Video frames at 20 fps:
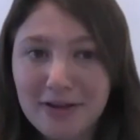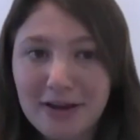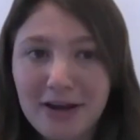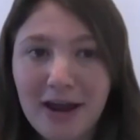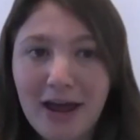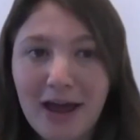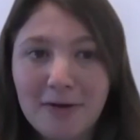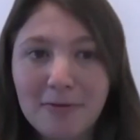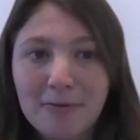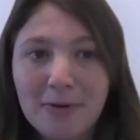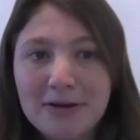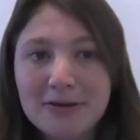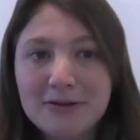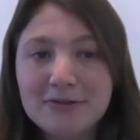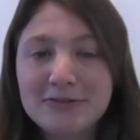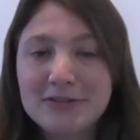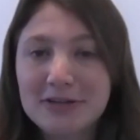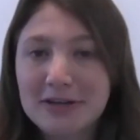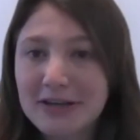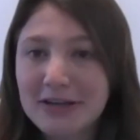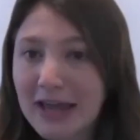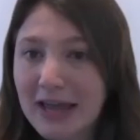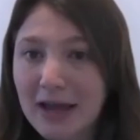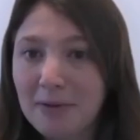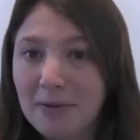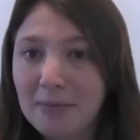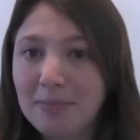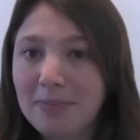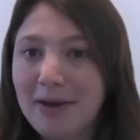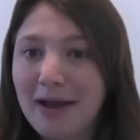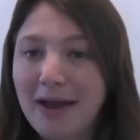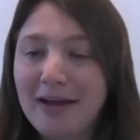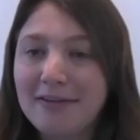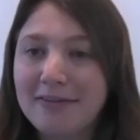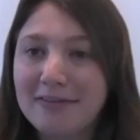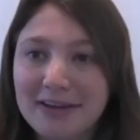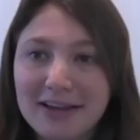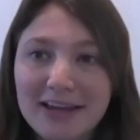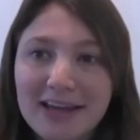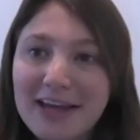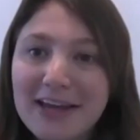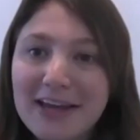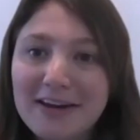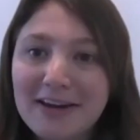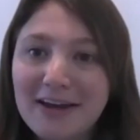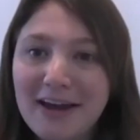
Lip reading: I went to camp as a kid.